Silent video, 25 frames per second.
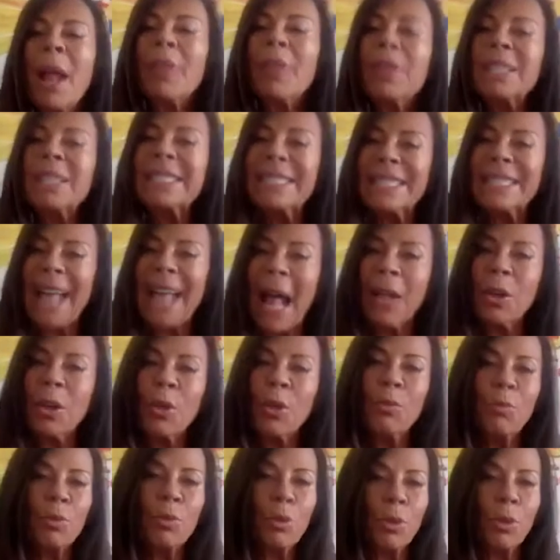the
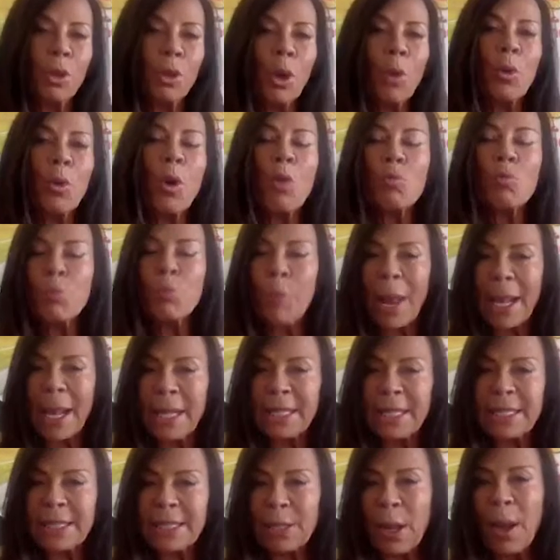Salo Rulo
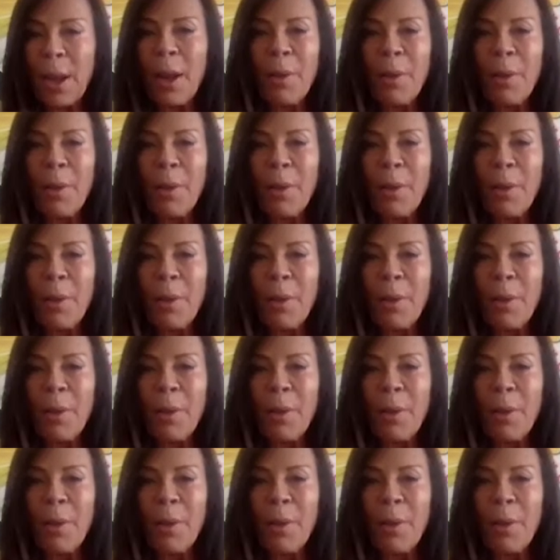race.